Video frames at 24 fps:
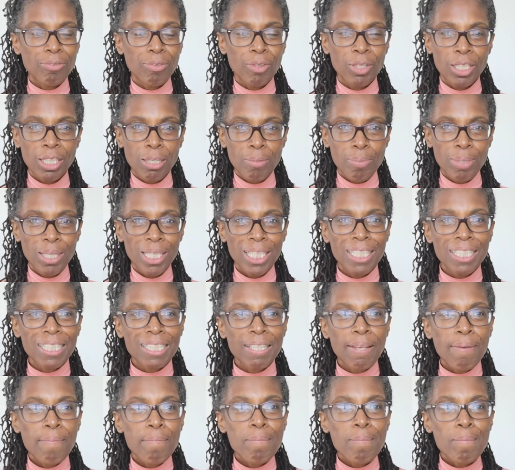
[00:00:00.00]
for inner
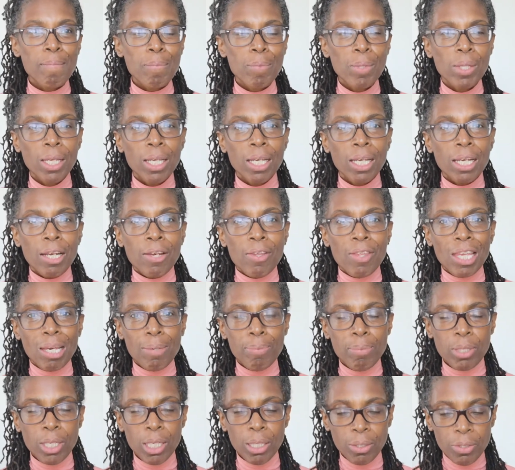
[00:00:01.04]
peace,
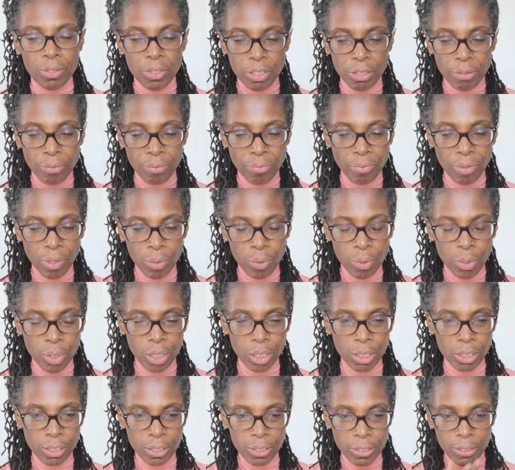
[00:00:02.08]
and we're going to
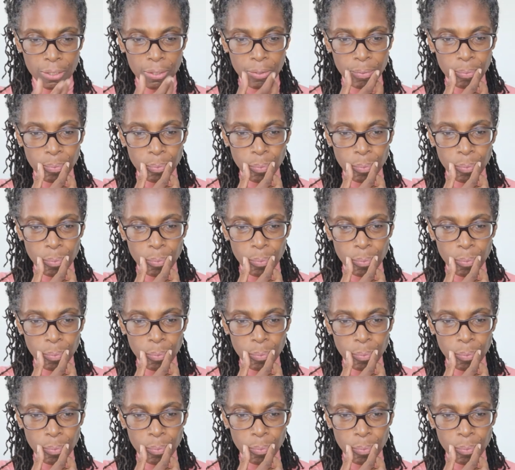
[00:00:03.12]
focus